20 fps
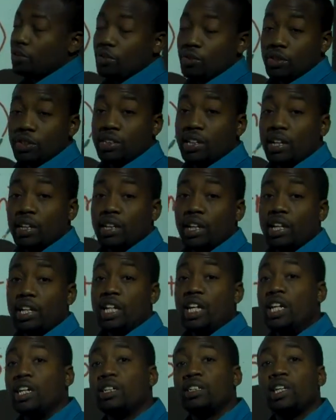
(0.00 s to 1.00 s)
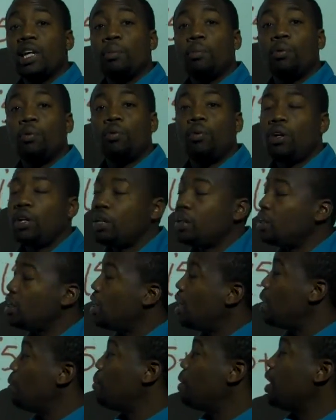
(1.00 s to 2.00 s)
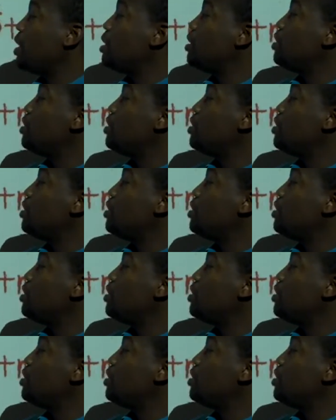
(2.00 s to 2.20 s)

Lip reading: do the same thing I did in example 1. I'm going